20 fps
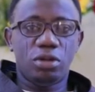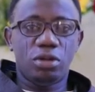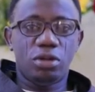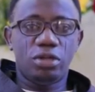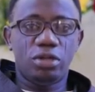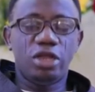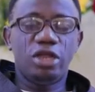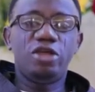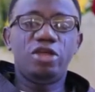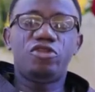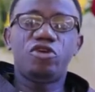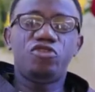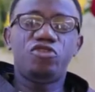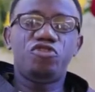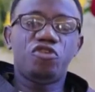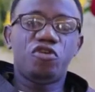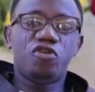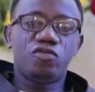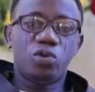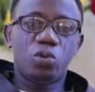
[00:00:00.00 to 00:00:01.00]
The
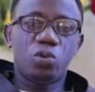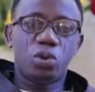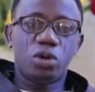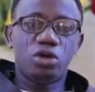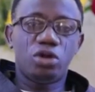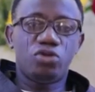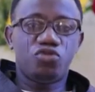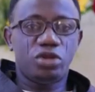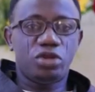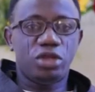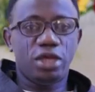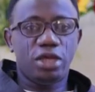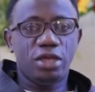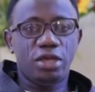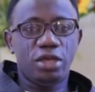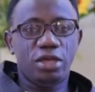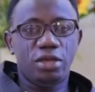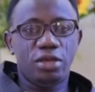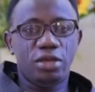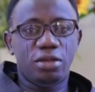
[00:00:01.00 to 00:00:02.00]
liturgy of the word
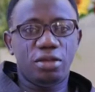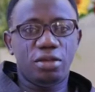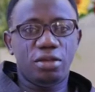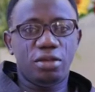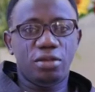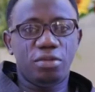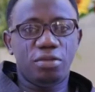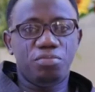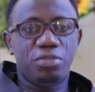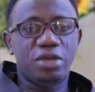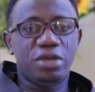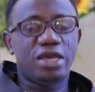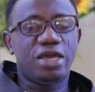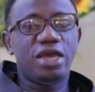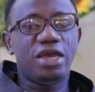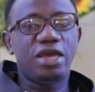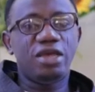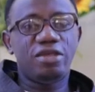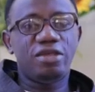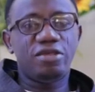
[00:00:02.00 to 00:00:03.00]
today
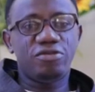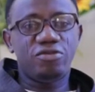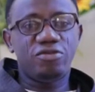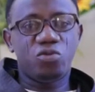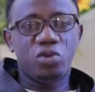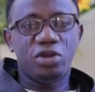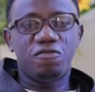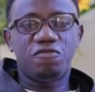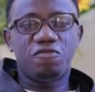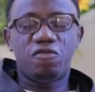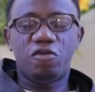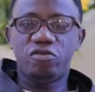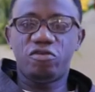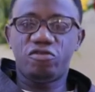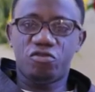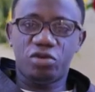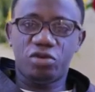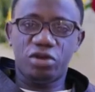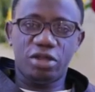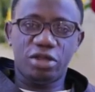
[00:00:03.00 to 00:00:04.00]
begins with the
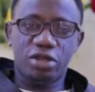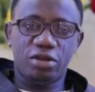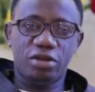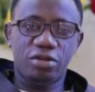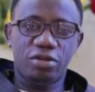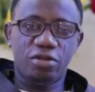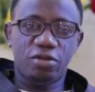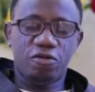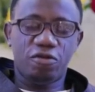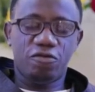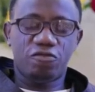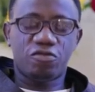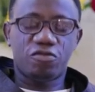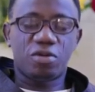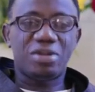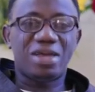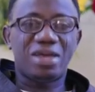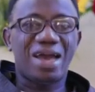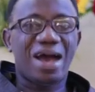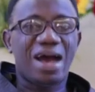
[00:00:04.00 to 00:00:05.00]
first reading
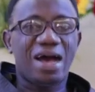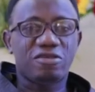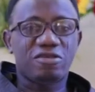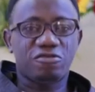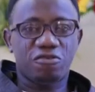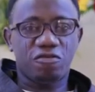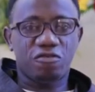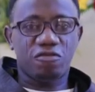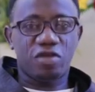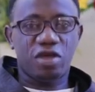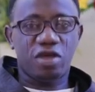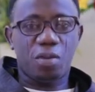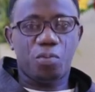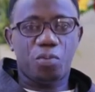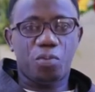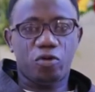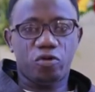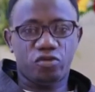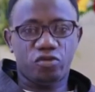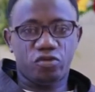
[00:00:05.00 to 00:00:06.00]
from the Acts of the
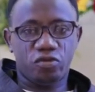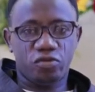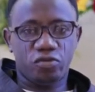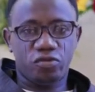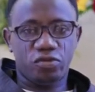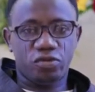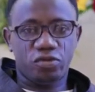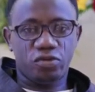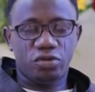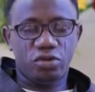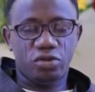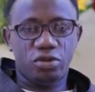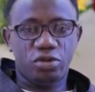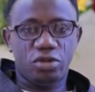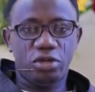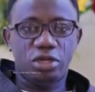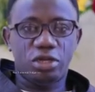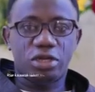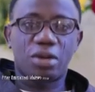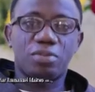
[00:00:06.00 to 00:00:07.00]
Apostles,
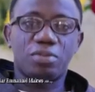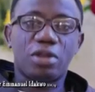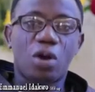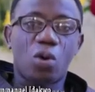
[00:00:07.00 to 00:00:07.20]
chapter